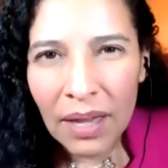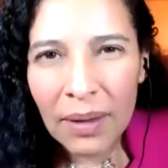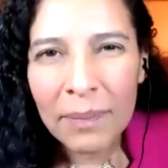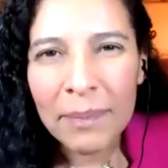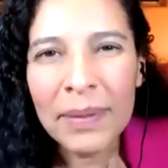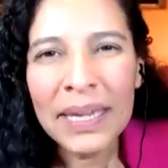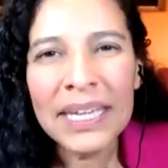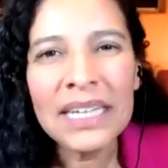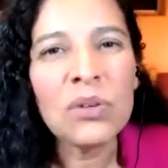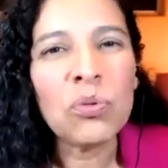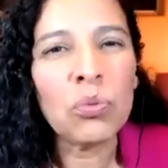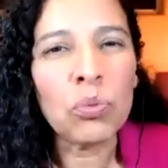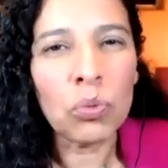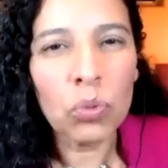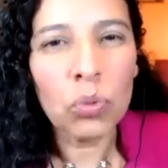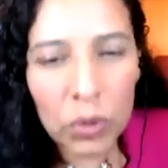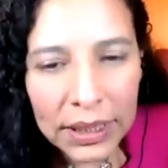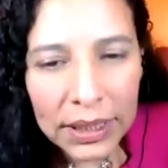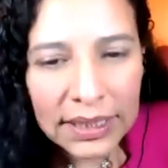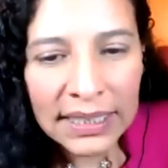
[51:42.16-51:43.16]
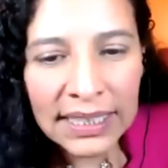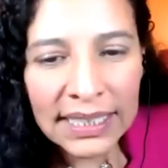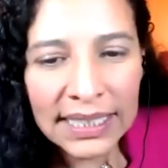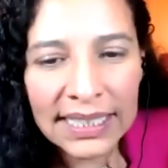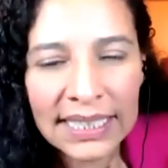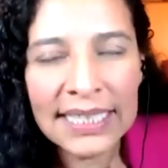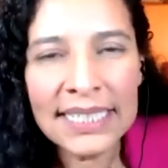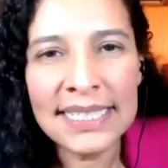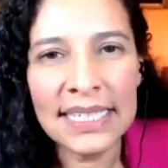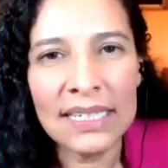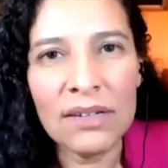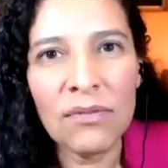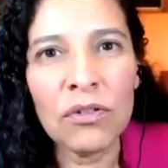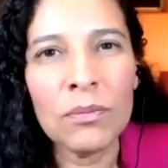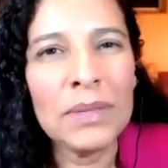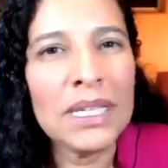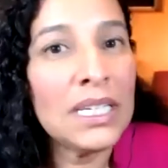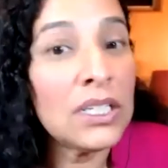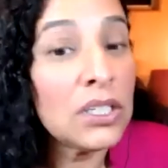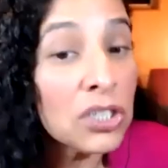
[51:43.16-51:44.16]
made it really easy for
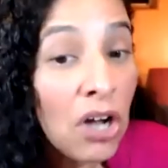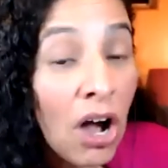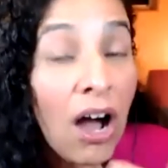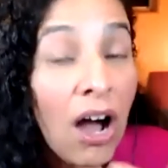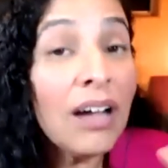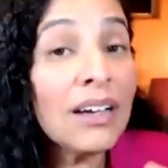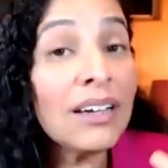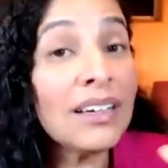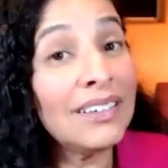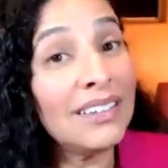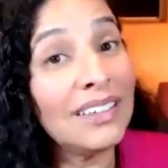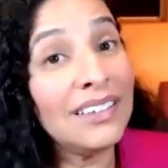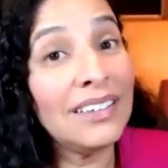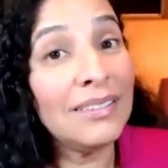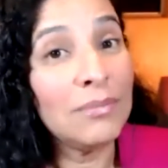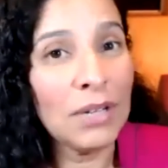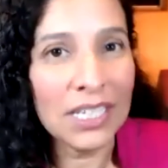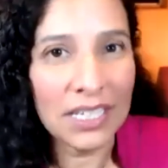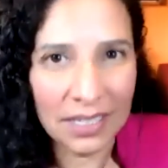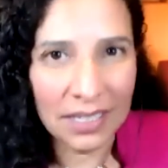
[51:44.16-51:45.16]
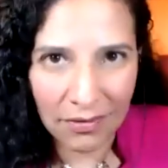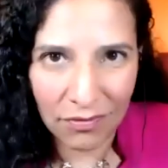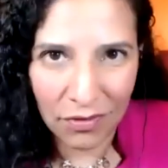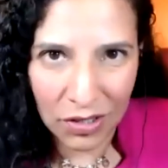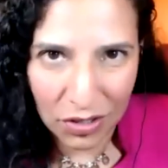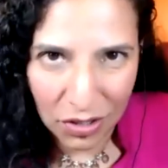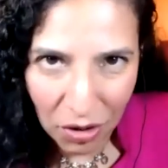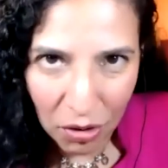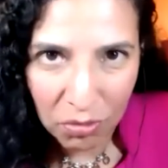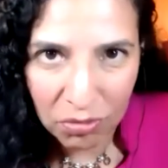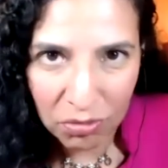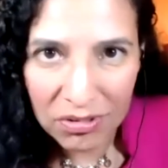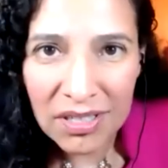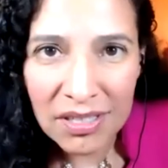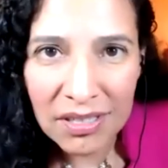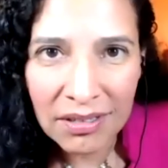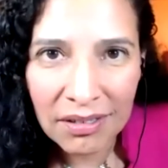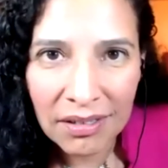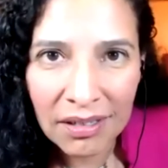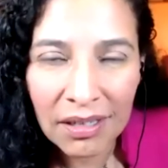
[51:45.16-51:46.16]
me to talk in many different tones
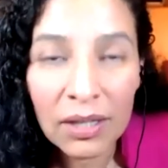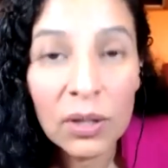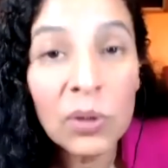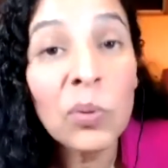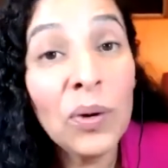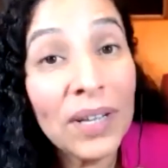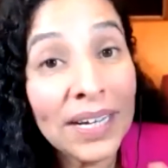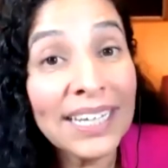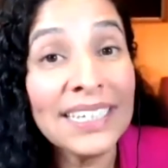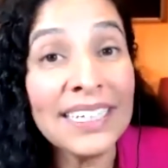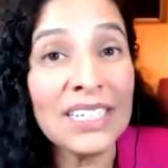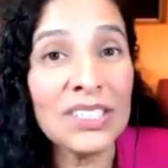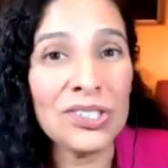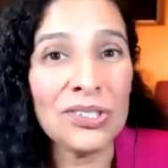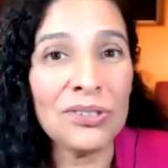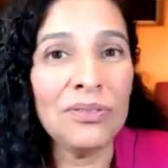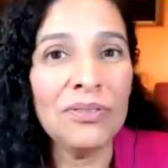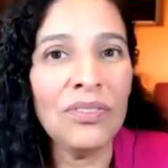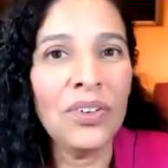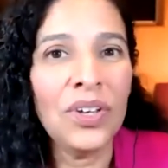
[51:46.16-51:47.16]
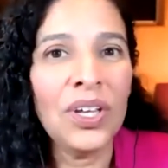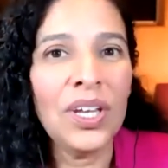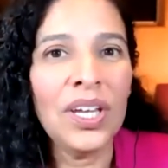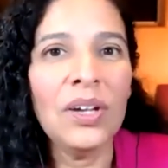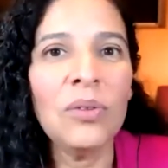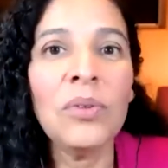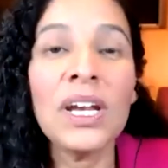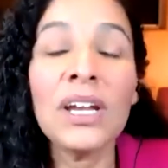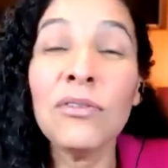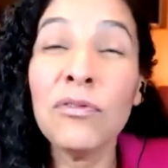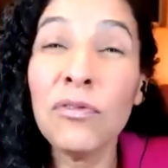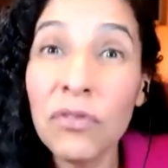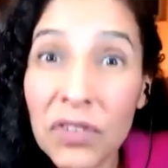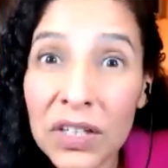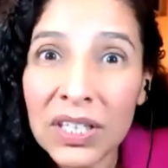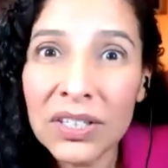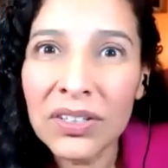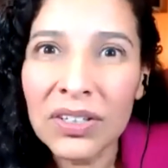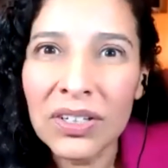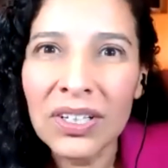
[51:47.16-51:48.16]
when I need to, and when I
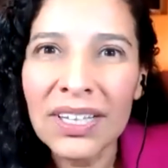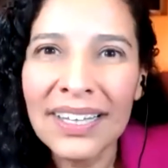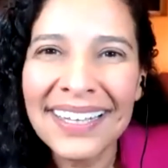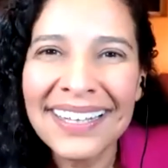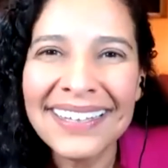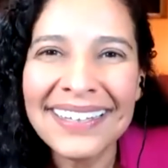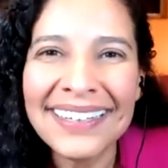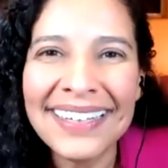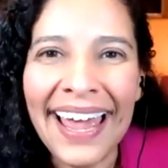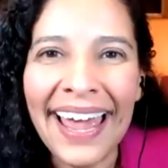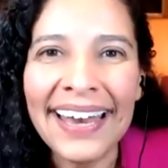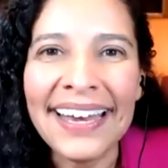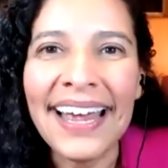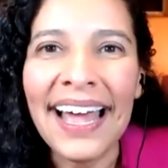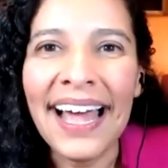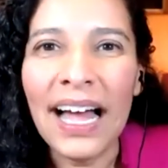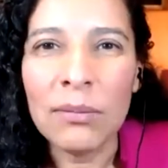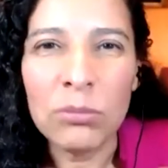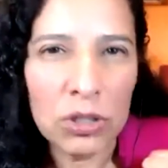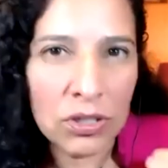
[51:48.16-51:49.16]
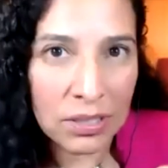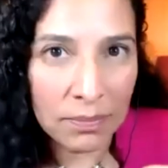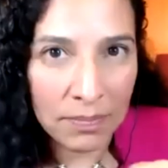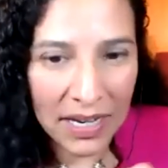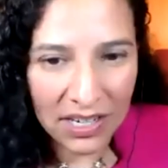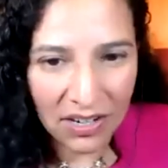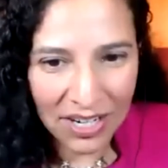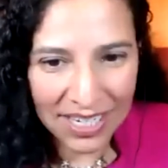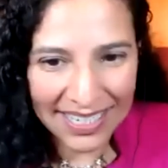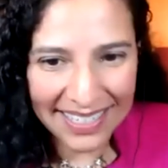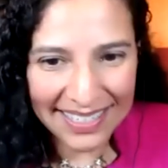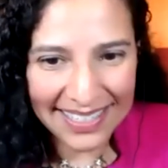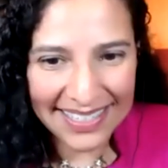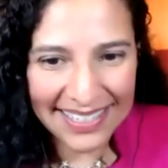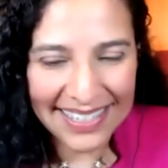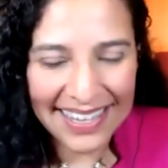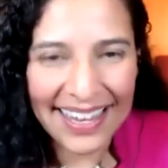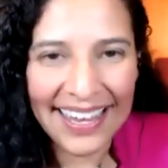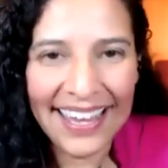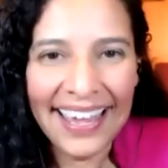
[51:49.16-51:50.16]
feel that I'm losing my audience.